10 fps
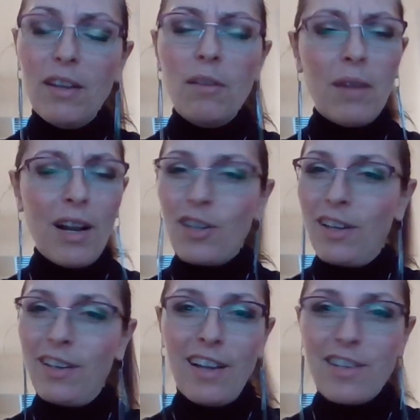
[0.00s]
When
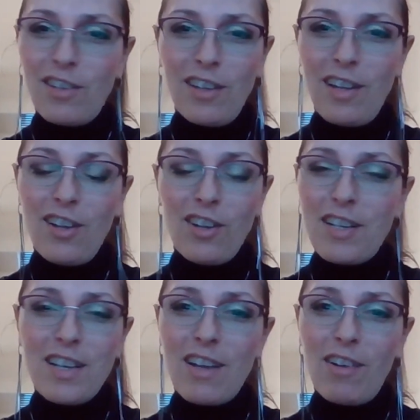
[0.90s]
actually that's not
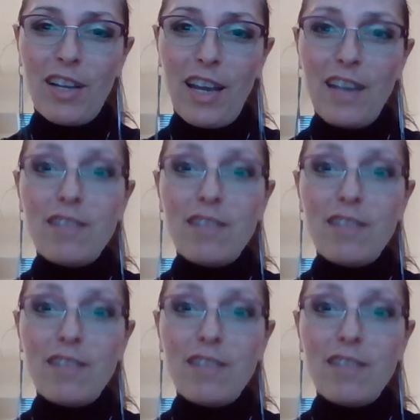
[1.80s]
necessarily the case.